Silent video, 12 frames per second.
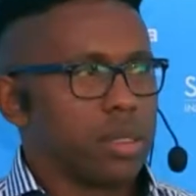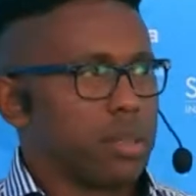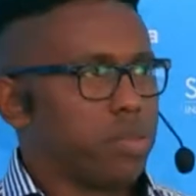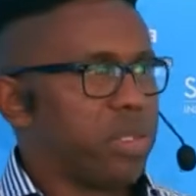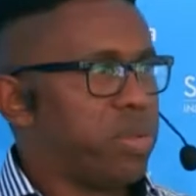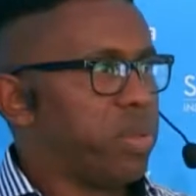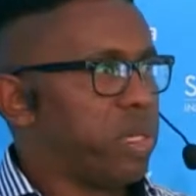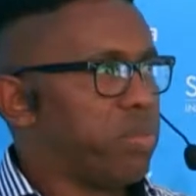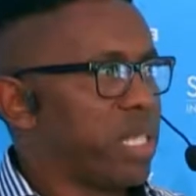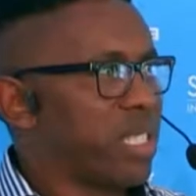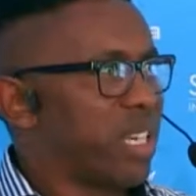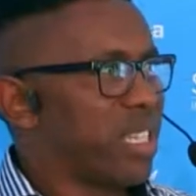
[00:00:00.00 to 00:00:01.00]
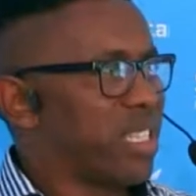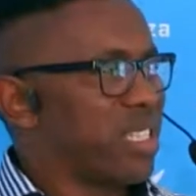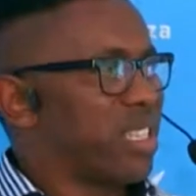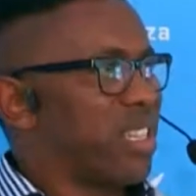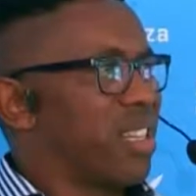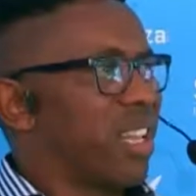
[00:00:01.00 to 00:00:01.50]
People must
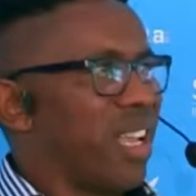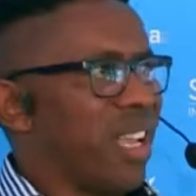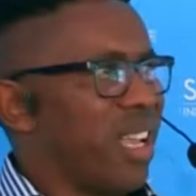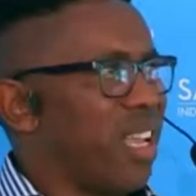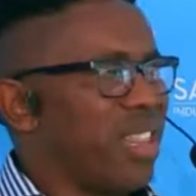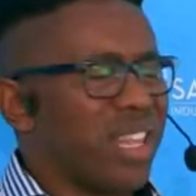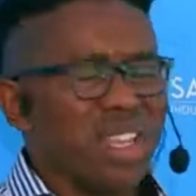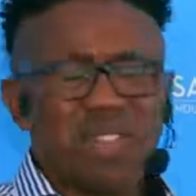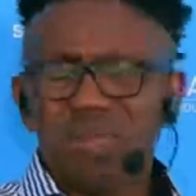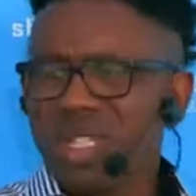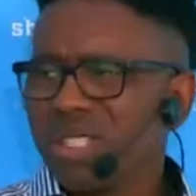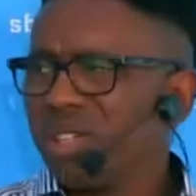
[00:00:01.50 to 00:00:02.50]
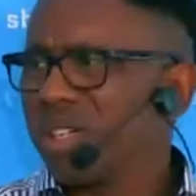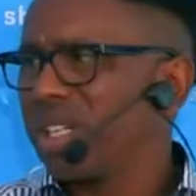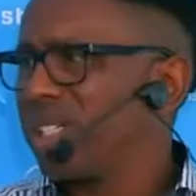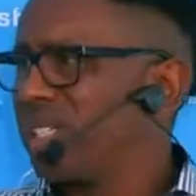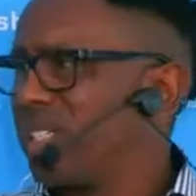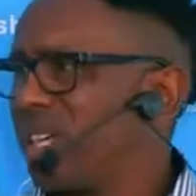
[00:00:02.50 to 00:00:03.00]
register there, and then you must go
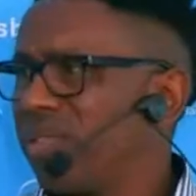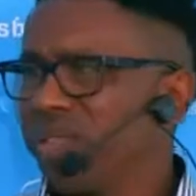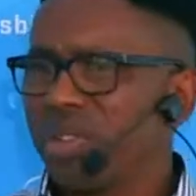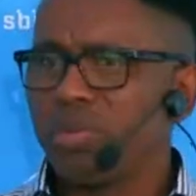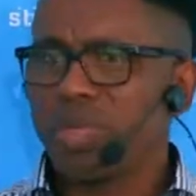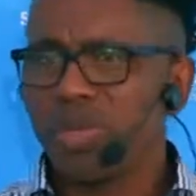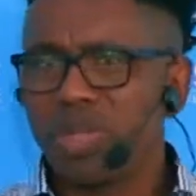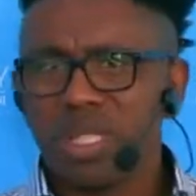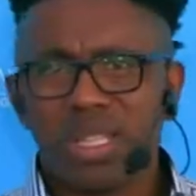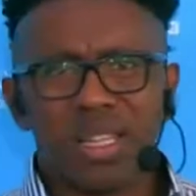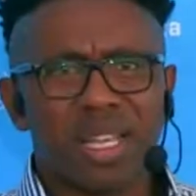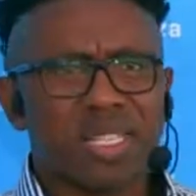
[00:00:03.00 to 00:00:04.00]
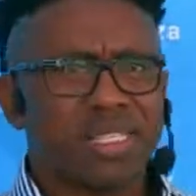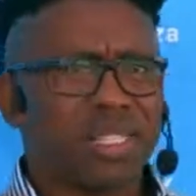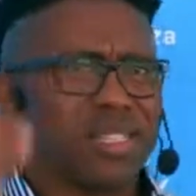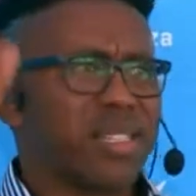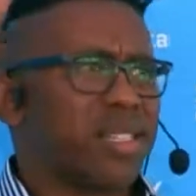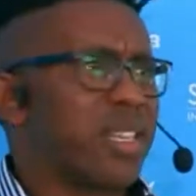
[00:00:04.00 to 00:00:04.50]
register there for an opportunity. And there's
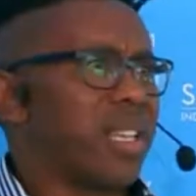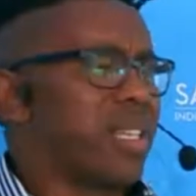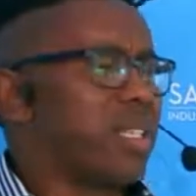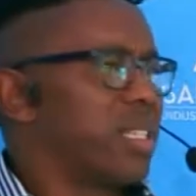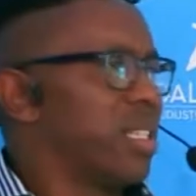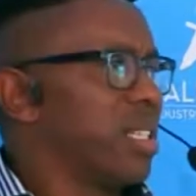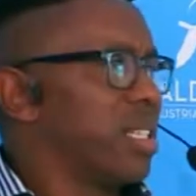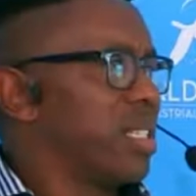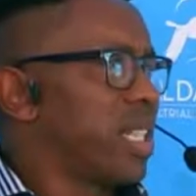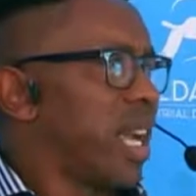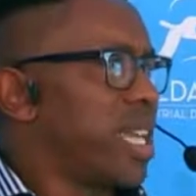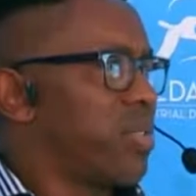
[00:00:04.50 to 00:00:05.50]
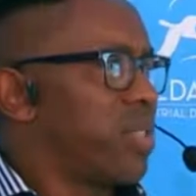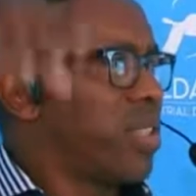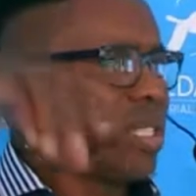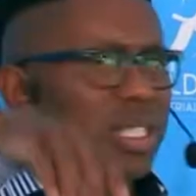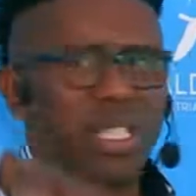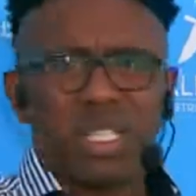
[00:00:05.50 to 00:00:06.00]
a thing at
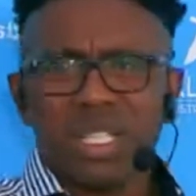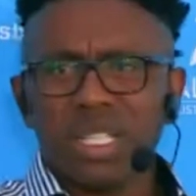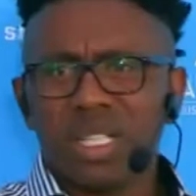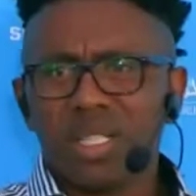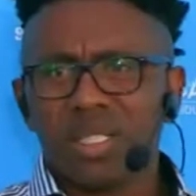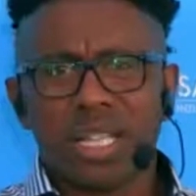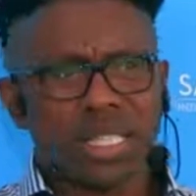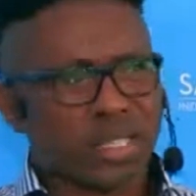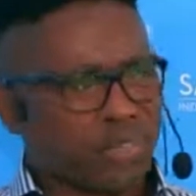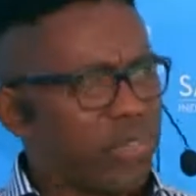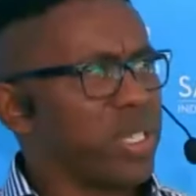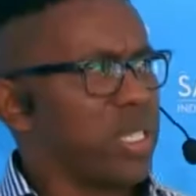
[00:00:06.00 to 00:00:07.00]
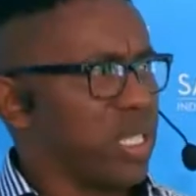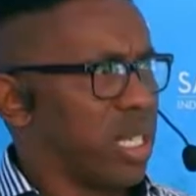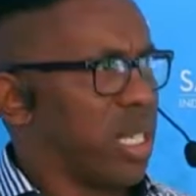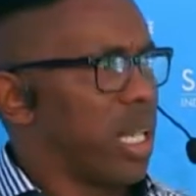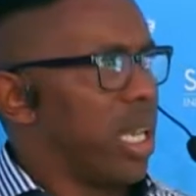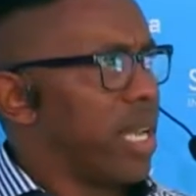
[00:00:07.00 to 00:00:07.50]
Dyersville, that's the first thing.